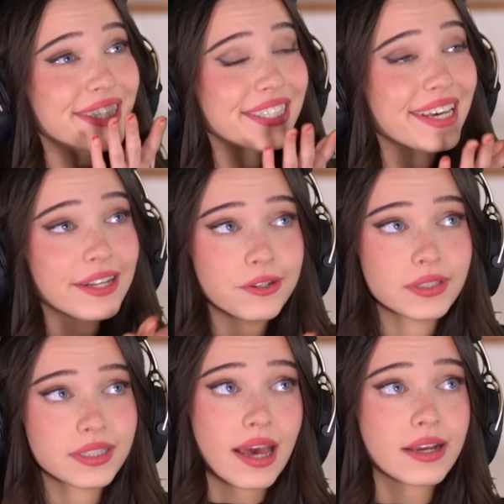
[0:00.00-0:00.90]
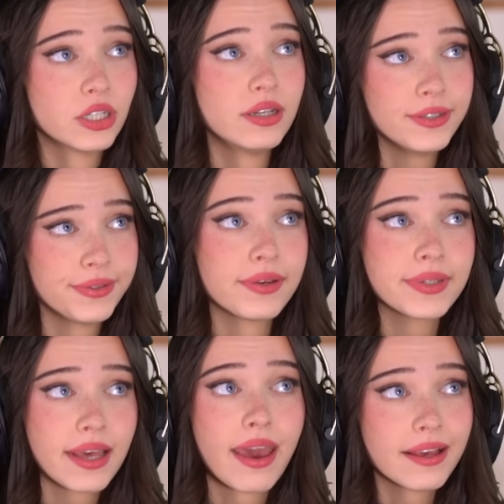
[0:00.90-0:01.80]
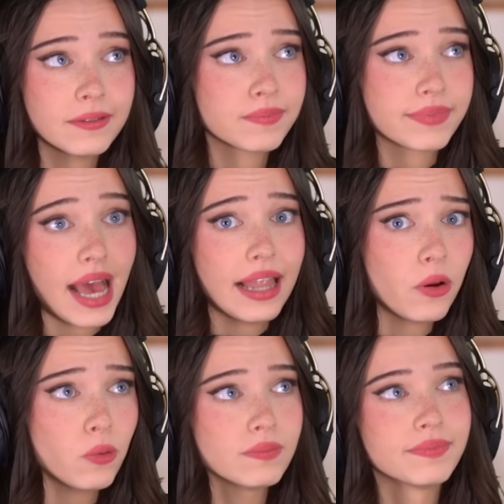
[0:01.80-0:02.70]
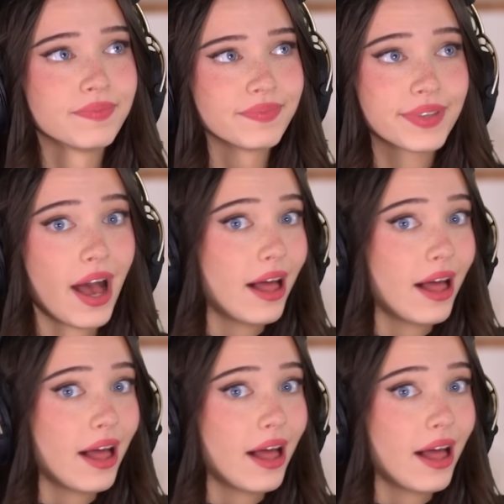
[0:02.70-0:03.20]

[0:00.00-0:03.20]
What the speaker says: get close to the action, so he was like, hello, I'll